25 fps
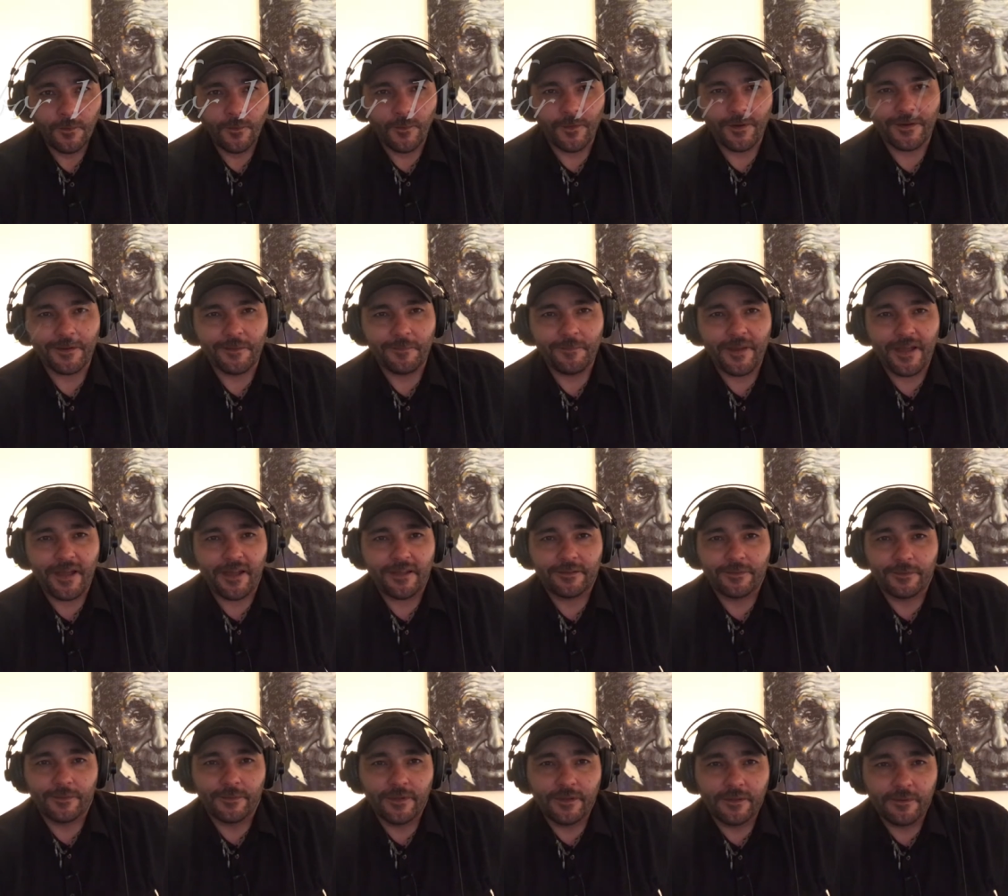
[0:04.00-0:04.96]
Welcome back
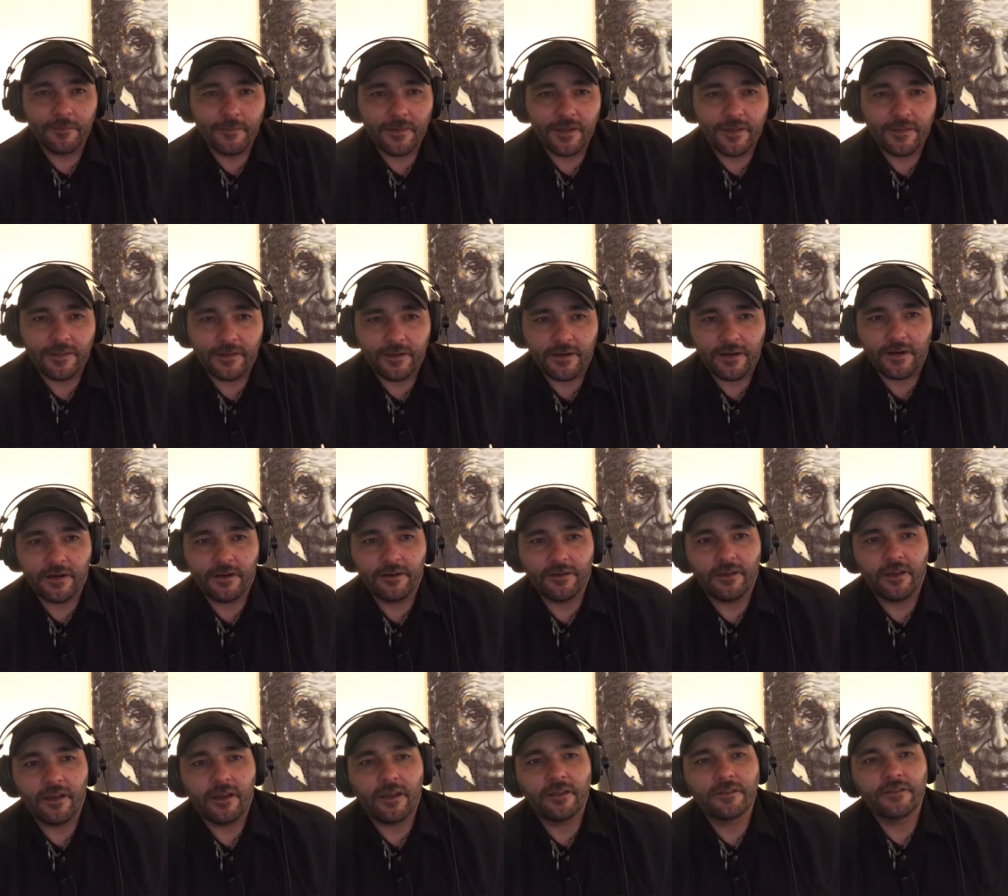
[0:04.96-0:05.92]
to Rhythm Method Area,
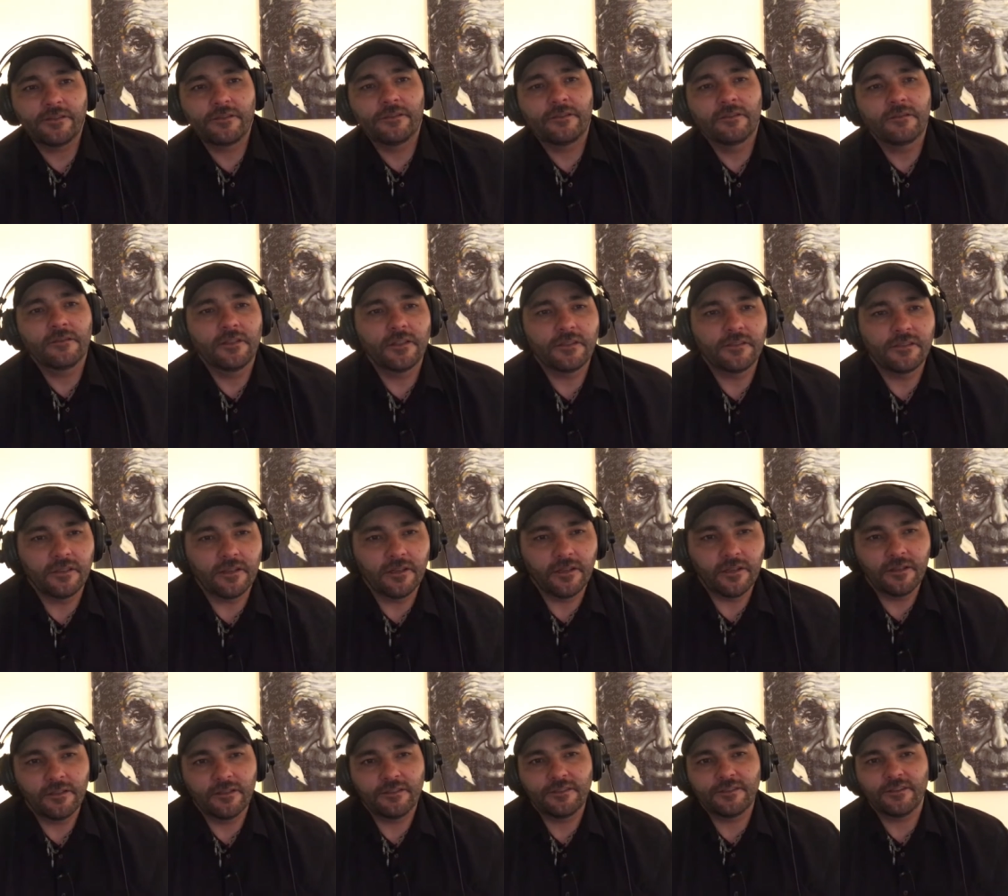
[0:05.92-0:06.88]
guys.
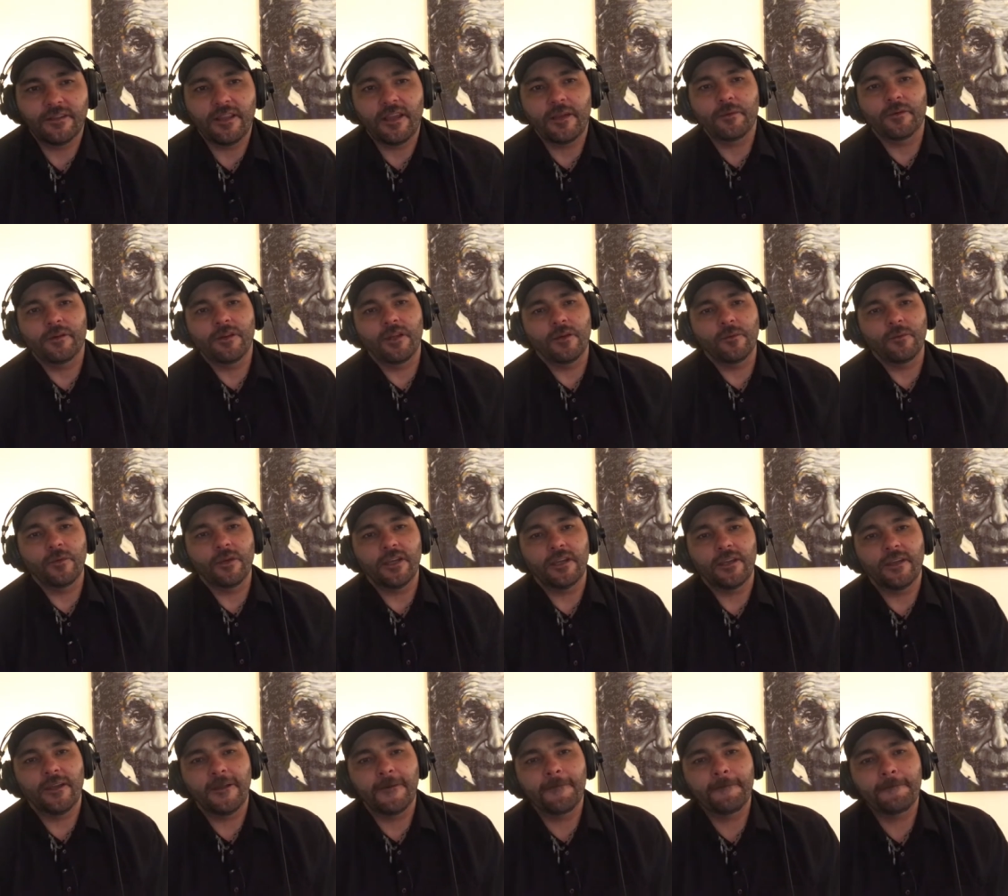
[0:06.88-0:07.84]
It's Labor Day
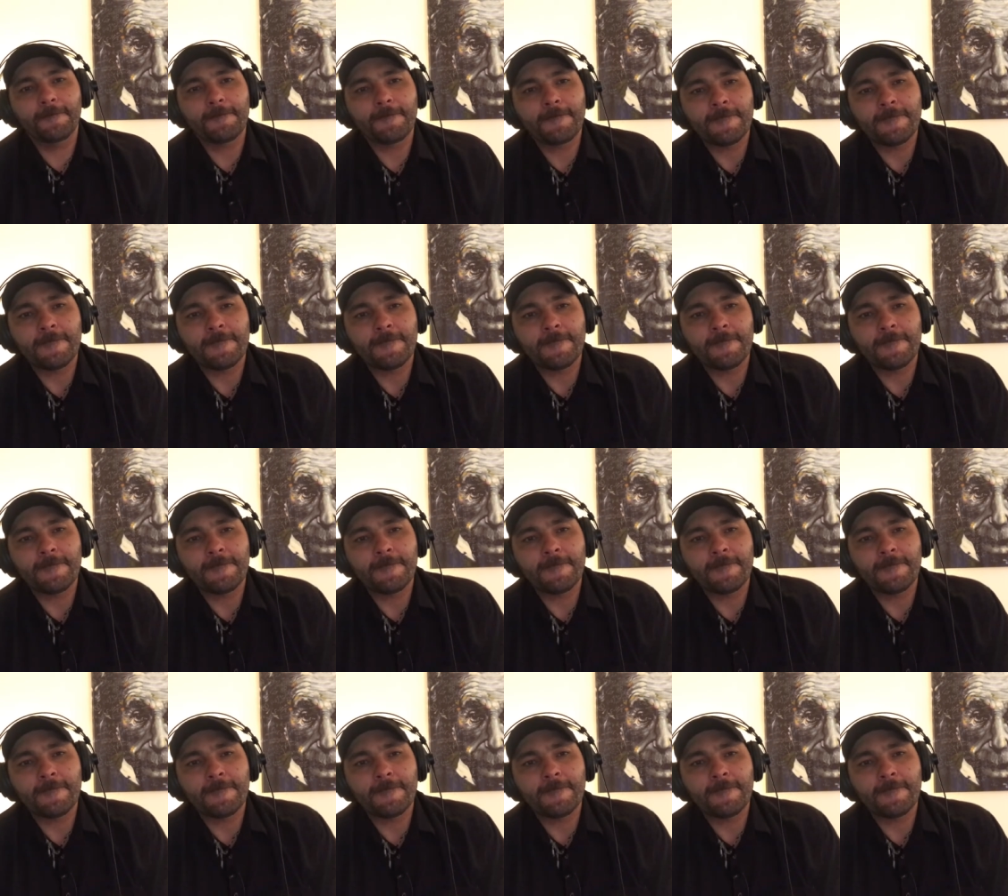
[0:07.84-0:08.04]
weekend.